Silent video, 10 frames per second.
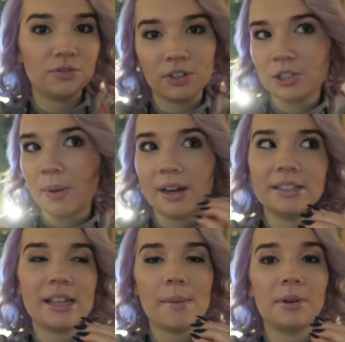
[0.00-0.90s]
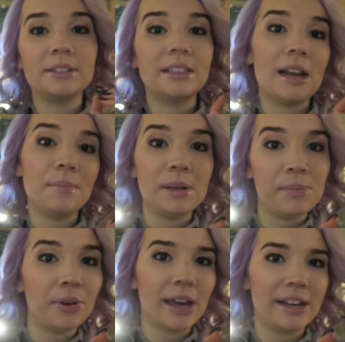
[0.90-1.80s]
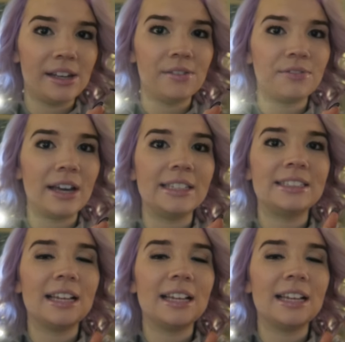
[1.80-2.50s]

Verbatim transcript: responding to that person and people getting in fights.